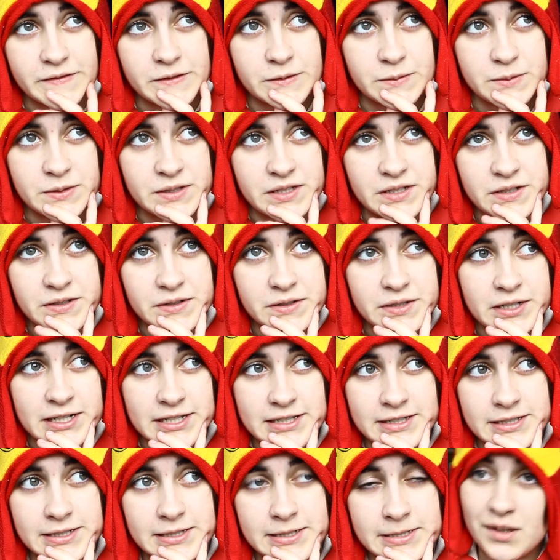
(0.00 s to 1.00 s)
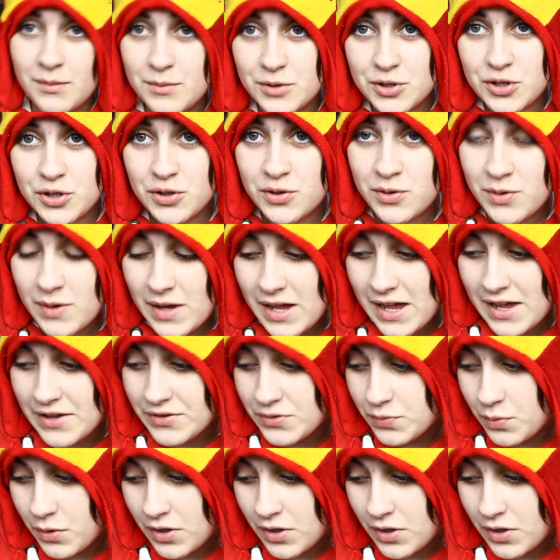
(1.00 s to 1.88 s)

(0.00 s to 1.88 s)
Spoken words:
It was interesting. Number 2 is,